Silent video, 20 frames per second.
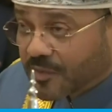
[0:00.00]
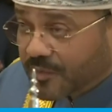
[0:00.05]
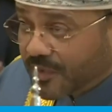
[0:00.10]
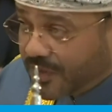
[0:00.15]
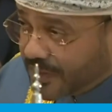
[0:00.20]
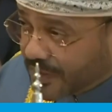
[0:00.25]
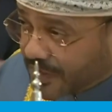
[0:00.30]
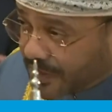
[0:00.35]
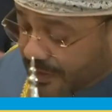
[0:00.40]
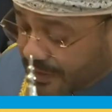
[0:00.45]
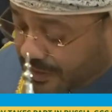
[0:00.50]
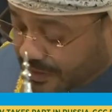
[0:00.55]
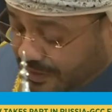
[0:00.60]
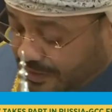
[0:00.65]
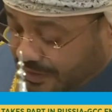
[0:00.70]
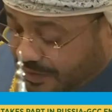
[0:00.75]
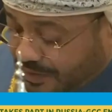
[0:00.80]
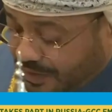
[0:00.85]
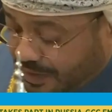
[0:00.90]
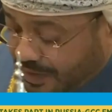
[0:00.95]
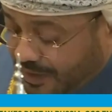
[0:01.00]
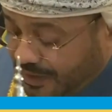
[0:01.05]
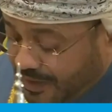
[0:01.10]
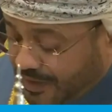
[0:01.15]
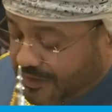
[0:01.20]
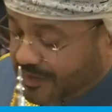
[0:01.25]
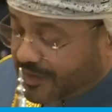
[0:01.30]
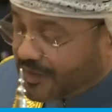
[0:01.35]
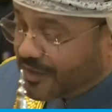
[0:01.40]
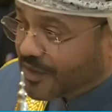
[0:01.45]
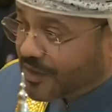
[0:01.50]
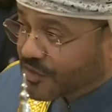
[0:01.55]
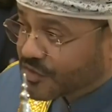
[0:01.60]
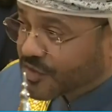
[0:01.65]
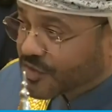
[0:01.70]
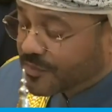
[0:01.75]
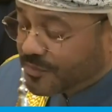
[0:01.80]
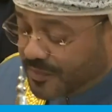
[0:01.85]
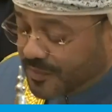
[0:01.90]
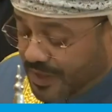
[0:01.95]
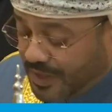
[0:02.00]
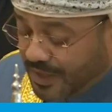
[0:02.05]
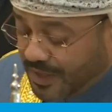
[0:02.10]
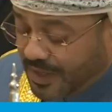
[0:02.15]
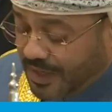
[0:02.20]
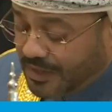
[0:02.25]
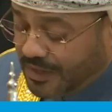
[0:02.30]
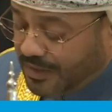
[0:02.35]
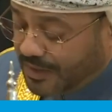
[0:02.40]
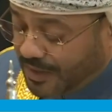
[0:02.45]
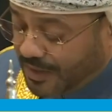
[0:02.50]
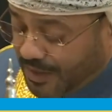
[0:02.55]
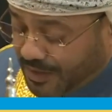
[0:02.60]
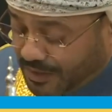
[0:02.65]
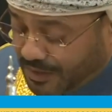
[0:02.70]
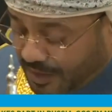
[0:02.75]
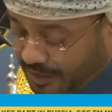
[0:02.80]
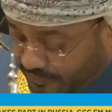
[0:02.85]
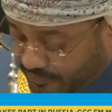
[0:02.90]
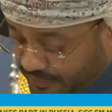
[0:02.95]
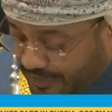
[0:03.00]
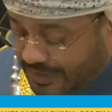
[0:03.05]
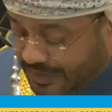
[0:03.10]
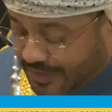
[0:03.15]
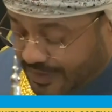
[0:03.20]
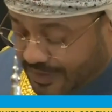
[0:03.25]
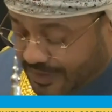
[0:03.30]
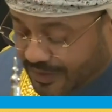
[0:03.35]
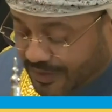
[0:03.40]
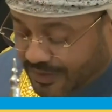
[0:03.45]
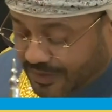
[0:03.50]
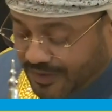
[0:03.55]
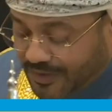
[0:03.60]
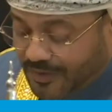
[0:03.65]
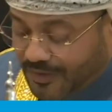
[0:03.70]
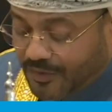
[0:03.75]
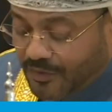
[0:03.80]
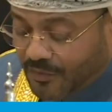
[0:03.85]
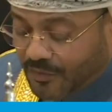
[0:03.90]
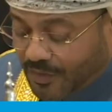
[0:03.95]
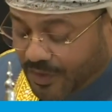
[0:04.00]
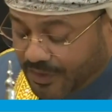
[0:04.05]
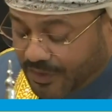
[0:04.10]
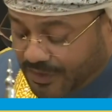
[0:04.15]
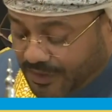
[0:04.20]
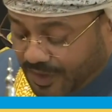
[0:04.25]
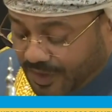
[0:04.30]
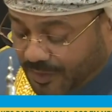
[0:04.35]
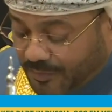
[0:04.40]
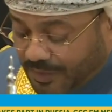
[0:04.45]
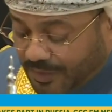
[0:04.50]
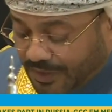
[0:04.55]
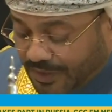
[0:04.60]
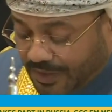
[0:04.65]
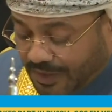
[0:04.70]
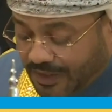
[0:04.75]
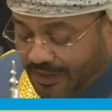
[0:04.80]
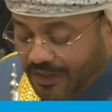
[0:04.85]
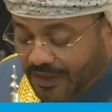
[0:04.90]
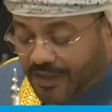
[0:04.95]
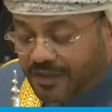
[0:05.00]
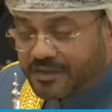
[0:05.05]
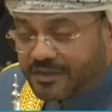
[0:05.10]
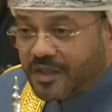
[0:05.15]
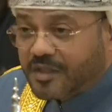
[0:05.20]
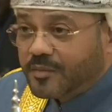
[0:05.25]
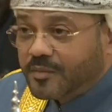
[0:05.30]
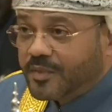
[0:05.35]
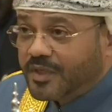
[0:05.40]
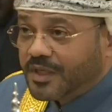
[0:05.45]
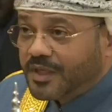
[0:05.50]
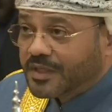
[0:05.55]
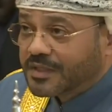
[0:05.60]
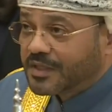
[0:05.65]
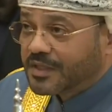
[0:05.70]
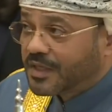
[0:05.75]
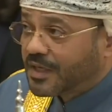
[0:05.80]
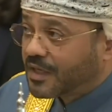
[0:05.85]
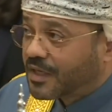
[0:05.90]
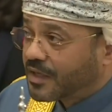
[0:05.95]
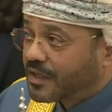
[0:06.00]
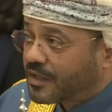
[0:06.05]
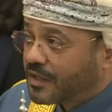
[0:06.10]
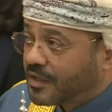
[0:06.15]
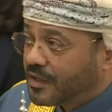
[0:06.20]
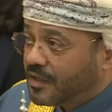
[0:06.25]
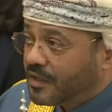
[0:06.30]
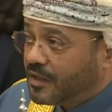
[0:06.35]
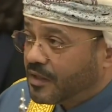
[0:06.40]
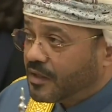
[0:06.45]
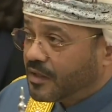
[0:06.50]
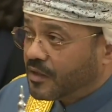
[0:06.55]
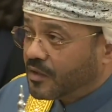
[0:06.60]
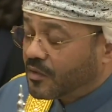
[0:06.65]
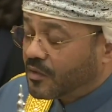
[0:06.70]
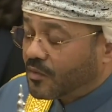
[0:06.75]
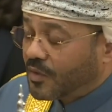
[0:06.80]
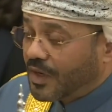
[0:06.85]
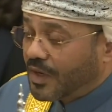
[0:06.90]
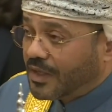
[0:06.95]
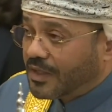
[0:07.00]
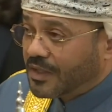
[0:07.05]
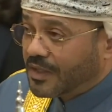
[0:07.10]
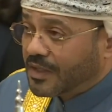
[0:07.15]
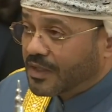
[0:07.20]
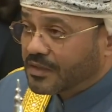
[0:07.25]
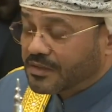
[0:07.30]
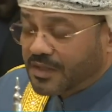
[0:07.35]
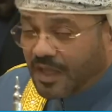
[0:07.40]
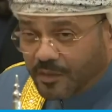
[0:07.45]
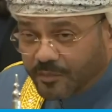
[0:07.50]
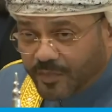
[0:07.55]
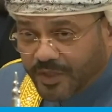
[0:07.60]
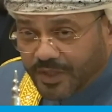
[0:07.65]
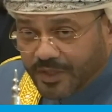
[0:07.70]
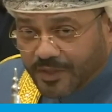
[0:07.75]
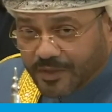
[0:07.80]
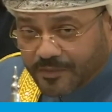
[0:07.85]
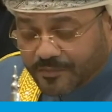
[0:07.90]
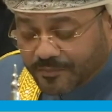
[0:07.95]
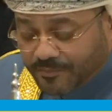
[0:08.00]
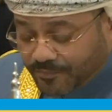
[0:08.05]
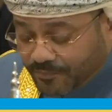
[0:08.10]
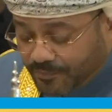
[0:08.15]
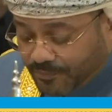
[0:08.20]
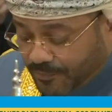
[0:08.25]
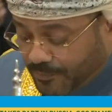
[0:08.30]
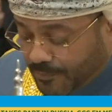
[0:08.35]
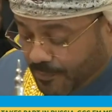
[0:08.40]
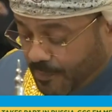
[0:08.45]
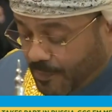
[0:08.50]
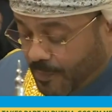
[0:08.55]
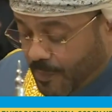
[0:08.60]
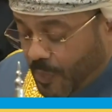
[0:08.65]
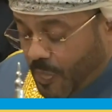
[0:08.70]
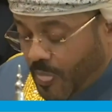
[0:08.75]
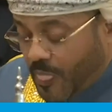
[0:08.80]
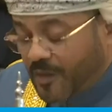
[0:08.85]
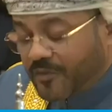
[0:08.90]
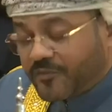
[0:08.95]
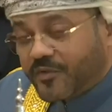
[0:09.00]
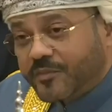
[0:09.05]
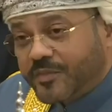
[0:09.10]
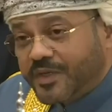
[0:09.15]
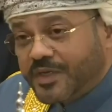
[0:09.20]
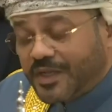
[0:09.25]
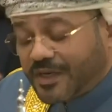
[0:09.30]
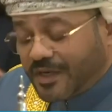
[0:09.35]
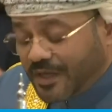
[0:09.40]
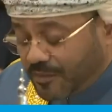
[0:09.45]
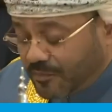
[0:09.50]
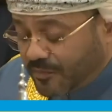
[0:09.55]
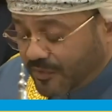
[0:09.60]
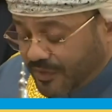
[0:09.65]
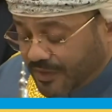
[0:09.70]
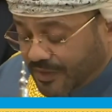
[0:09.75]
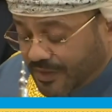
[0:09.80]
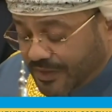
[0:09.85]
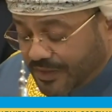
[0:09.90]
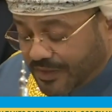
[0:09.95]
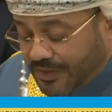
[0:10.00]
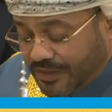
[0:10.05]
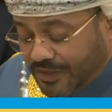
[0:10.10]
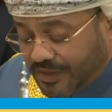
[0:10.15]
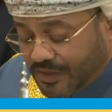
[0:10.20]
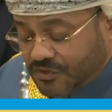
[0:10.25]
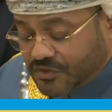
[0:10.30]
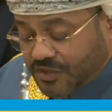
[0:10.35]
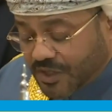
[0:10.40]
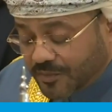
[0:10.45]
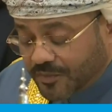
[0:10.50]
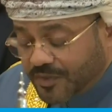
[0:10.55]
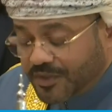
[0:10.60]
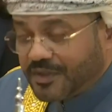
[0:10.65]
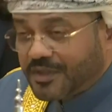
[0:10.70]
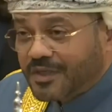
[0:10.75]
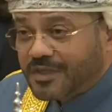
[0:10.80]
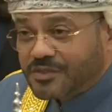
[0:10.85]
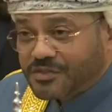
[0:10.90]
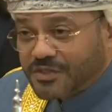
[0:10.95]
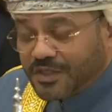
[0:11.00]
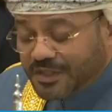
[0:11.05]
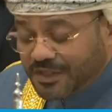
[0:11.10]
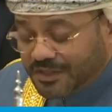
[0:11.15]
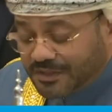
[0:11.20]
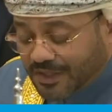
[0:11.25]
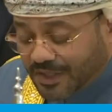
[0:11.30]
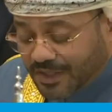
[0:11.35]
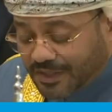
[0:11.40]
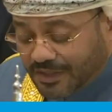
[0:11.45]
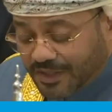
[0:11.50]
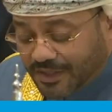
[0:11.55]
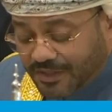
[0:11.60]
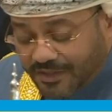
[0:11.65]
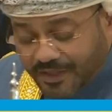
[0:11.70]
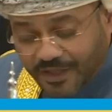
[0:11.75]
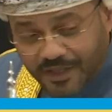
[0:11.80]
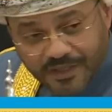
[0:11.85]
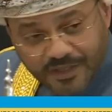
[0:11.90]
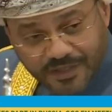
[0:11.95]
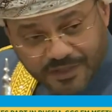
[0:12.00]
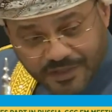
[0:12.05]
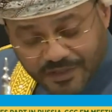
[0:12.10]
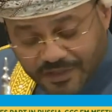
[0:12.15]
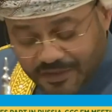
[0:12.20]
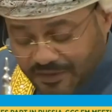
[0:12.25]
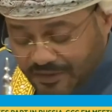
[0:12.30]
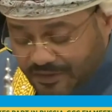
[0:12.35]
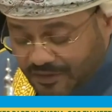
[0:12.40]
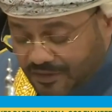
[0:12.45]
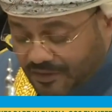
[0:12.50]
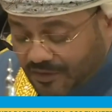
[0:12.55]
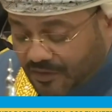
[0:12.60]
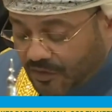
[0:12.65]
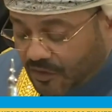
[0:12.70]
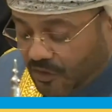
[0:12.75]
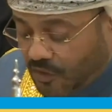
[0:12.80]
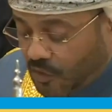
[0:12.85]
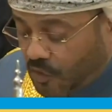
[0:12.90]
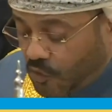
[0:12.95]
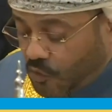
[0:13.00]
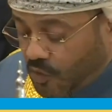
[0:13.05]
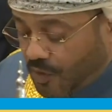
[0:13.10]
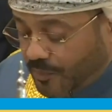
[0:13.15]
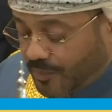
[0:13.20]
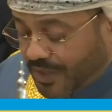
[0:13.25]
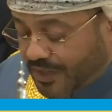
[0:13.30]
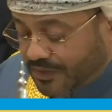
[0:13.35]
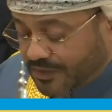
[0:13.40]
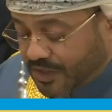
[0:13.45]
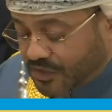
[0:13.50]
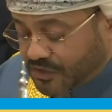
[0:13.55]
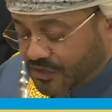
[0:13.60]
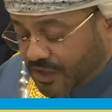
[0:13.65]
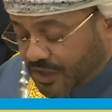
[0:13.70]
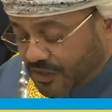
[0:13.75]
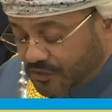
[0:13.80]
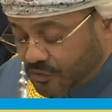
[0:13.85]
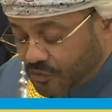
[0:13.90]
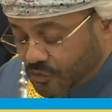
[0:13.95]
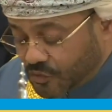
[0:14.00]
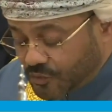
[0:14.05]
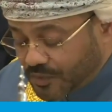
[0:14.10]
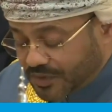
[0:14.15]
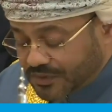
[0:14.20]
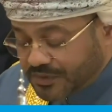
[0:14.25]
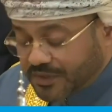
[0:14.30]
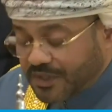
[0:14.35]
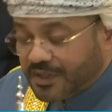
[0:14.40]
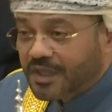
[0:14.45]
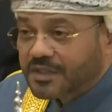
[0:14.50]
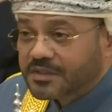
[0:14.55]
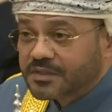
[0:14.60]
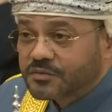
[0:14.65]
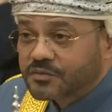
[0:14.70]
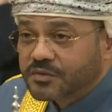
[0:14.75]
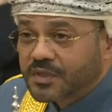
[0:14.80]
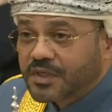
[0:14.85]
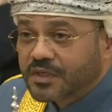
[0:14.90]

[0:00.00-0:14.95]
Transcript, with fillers: is also a number of opportunities for positive changes, that positive transformation that we must not ignore. We must support it. We must try to put it in life. We have very